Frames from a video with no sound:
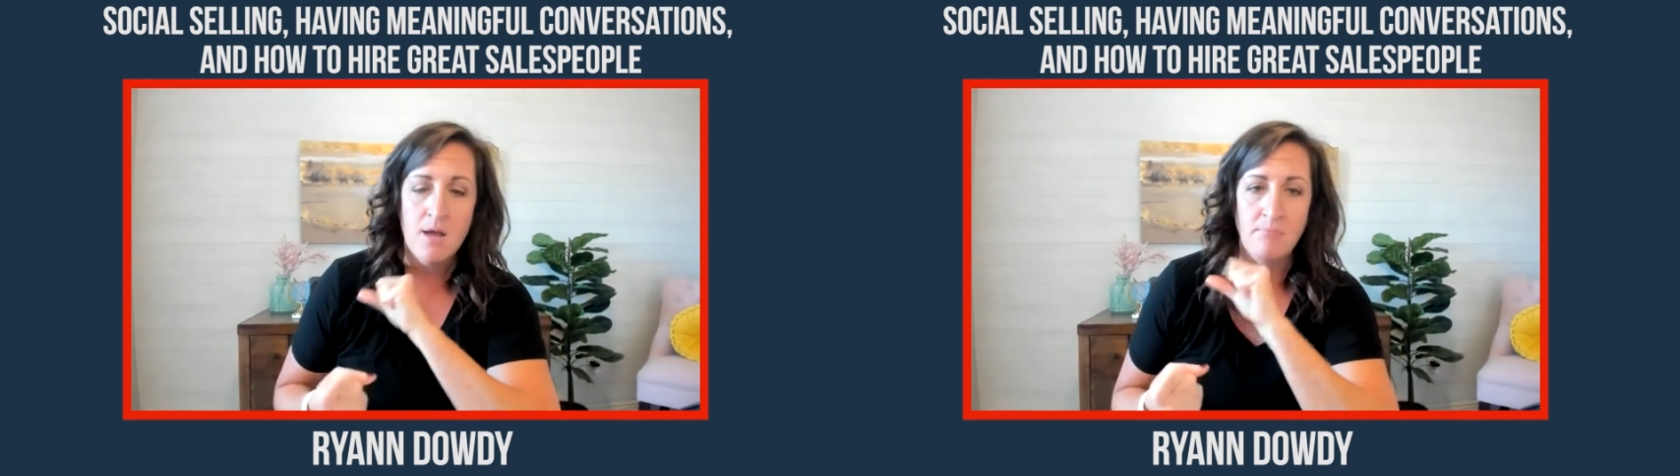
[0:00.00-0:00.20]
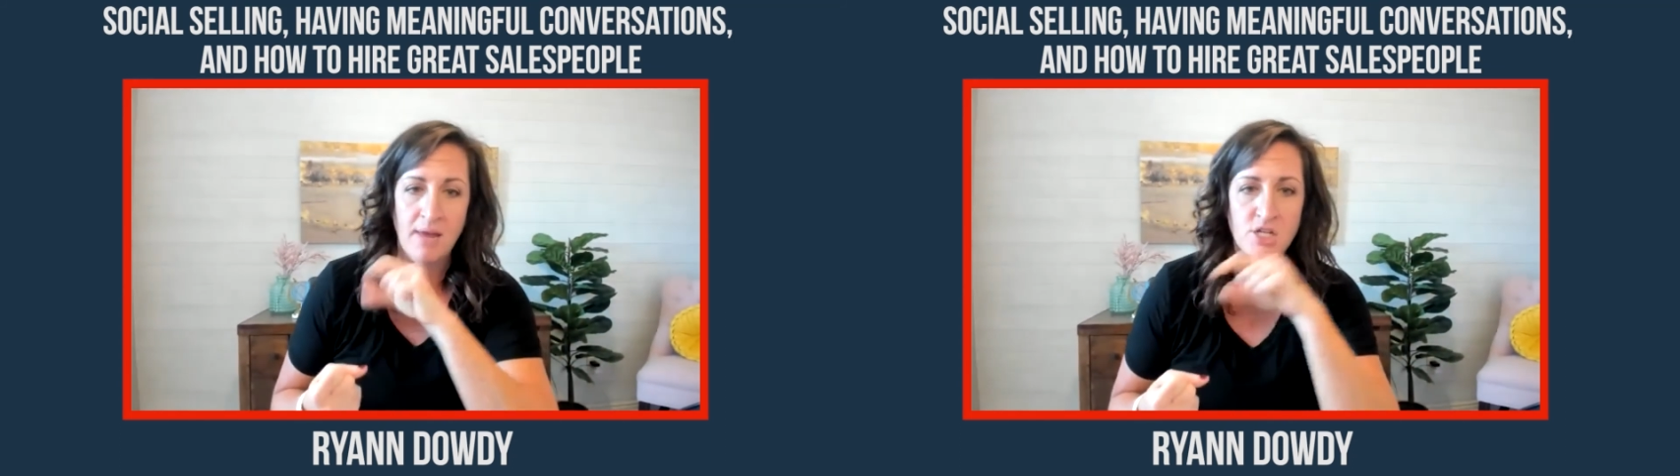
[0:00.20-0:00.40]

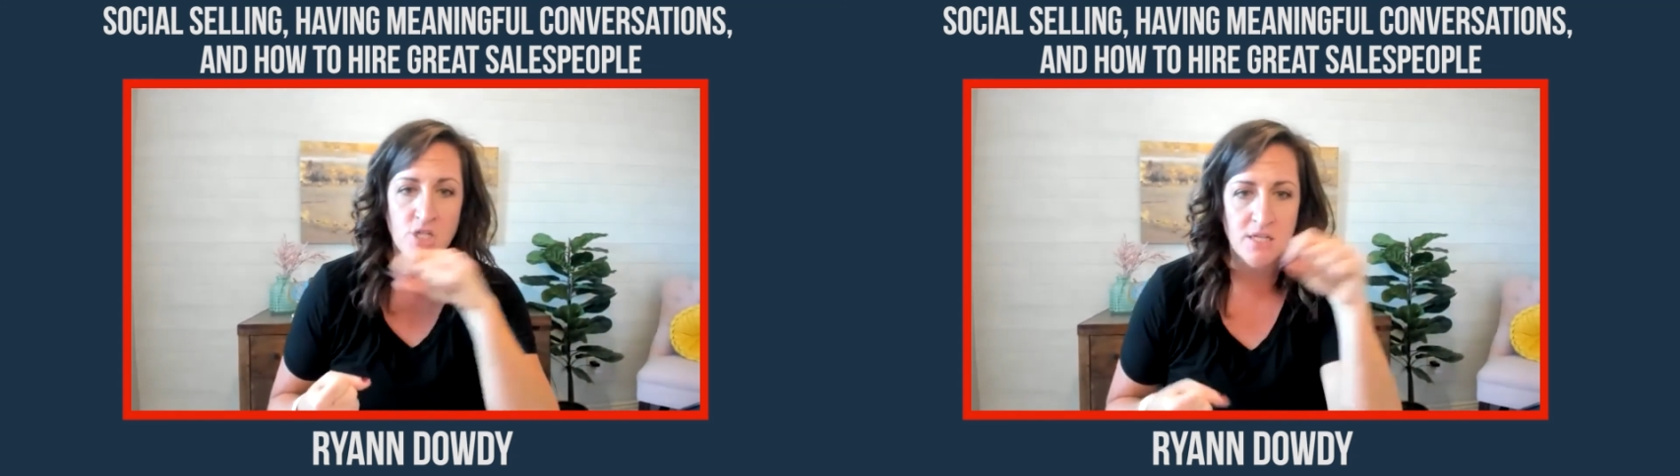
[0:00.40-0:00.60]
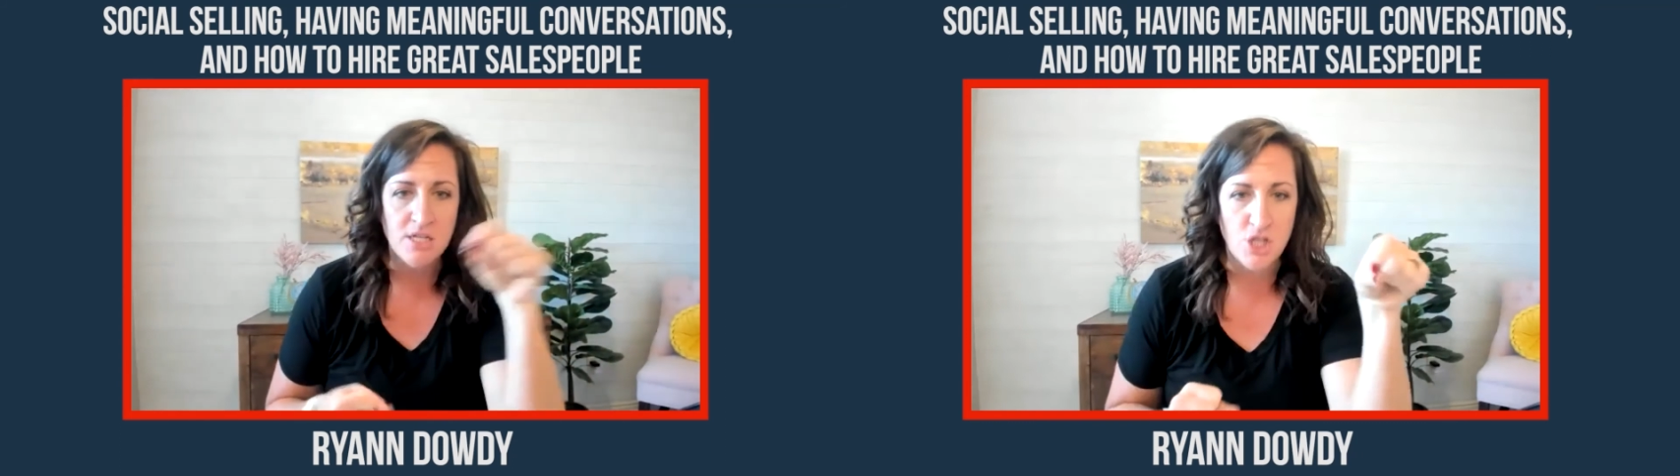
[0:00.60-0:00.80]
Make
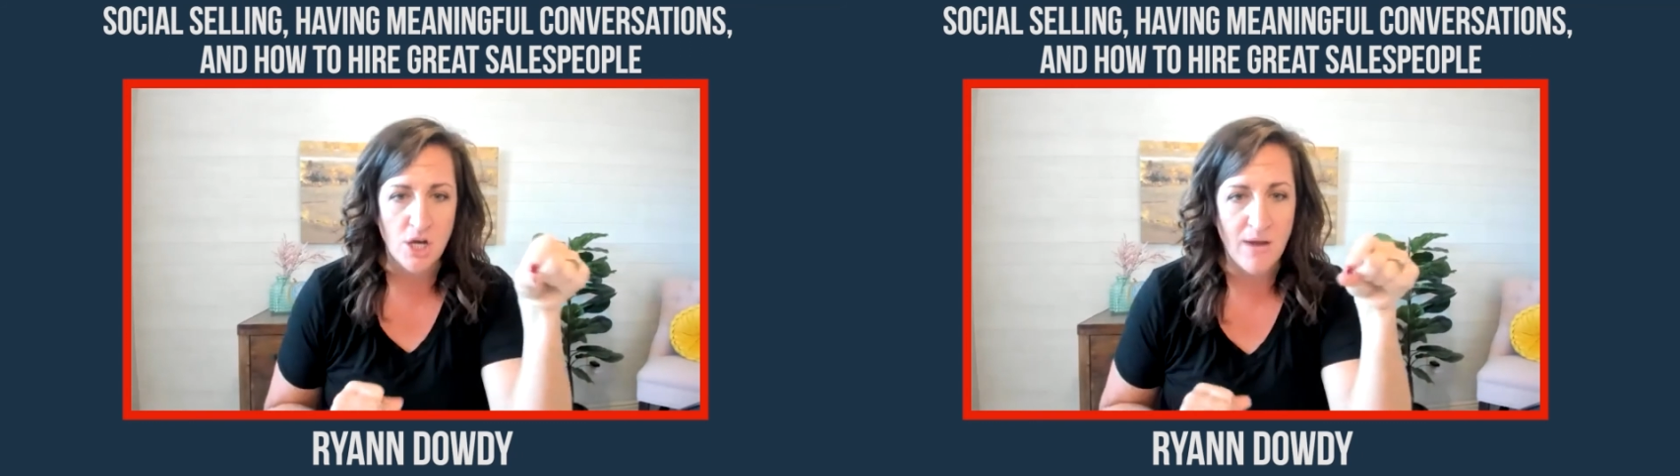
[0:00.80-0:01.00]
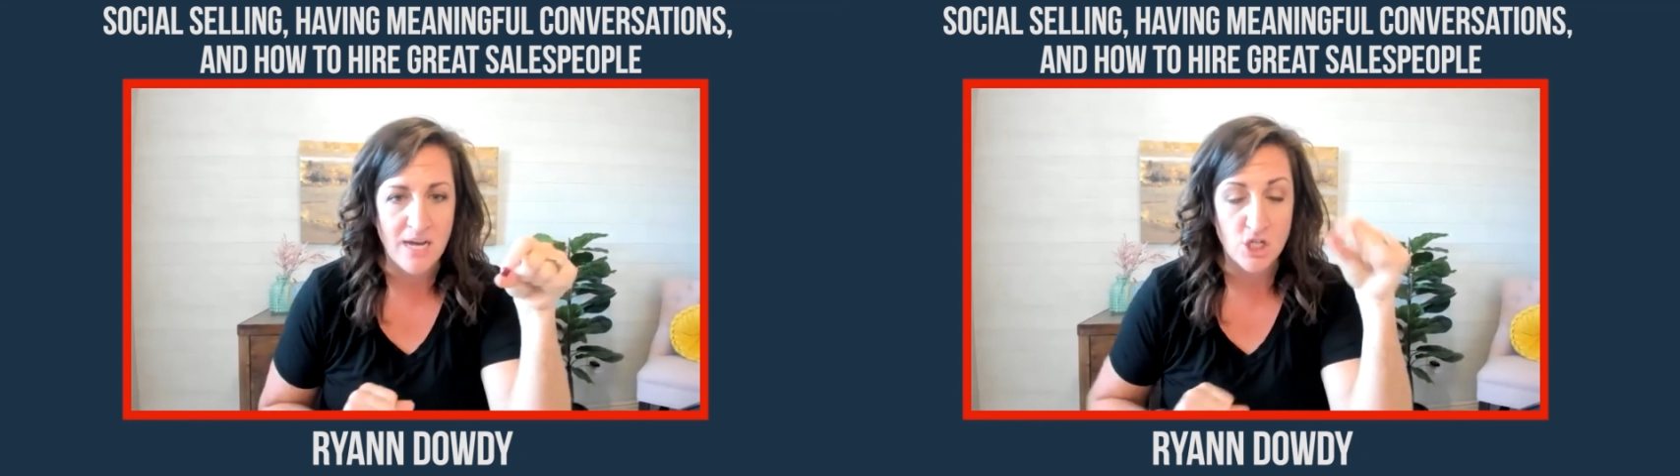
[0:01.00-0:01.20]
sure that
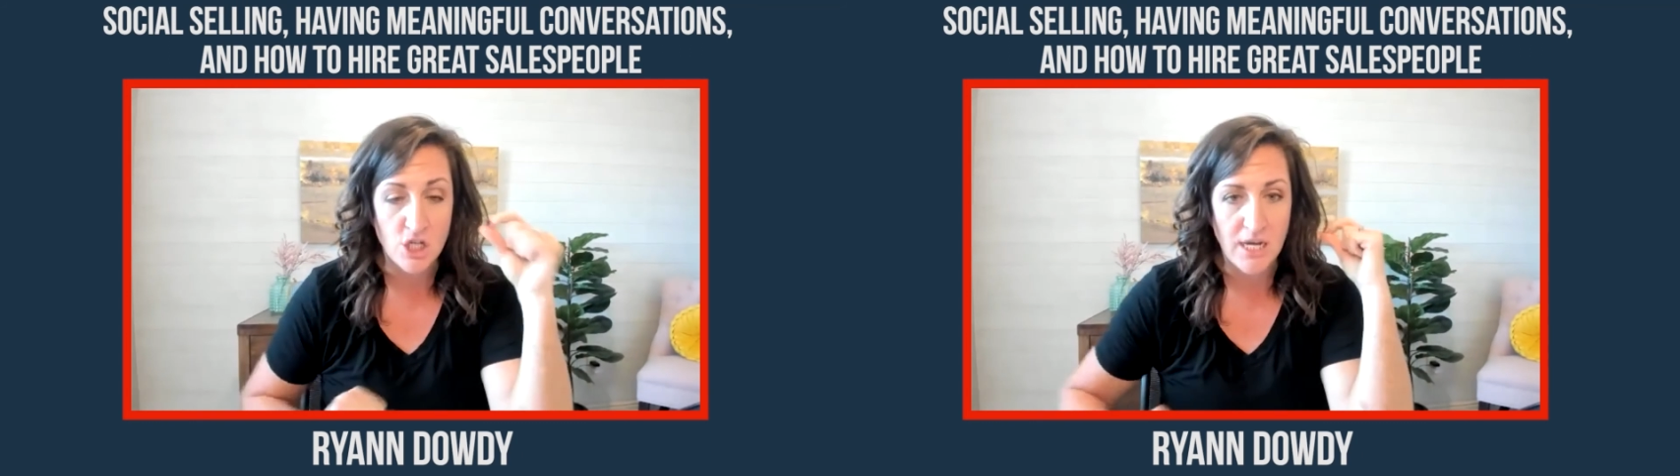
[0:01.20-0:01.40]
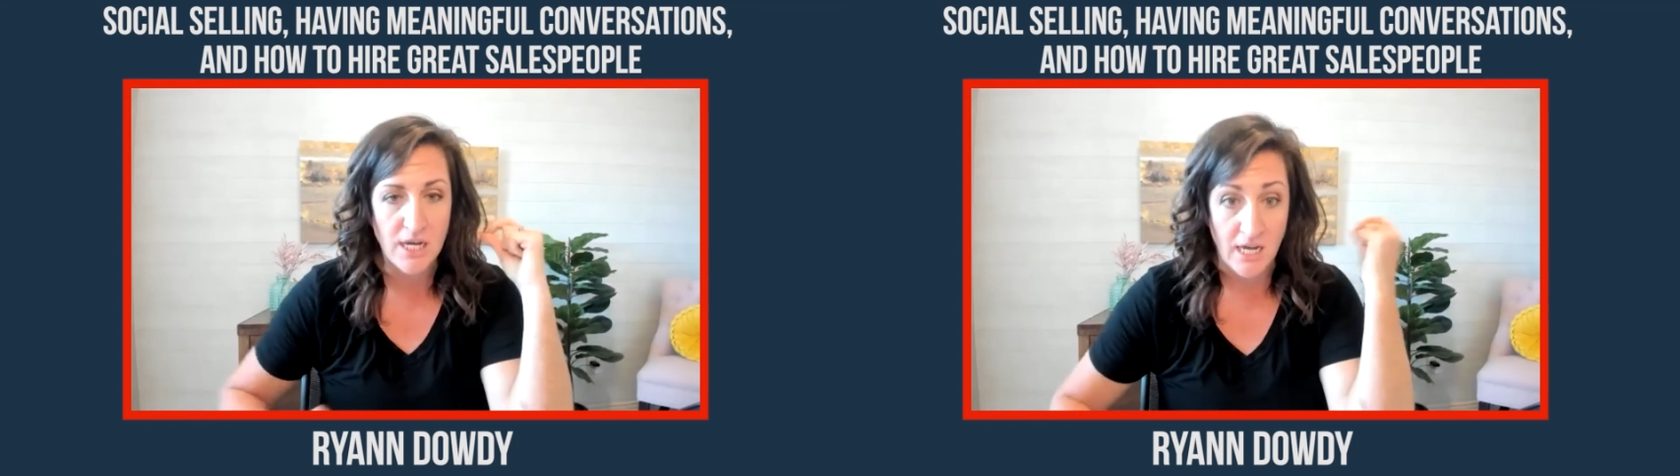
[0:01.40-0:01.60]
Joe actually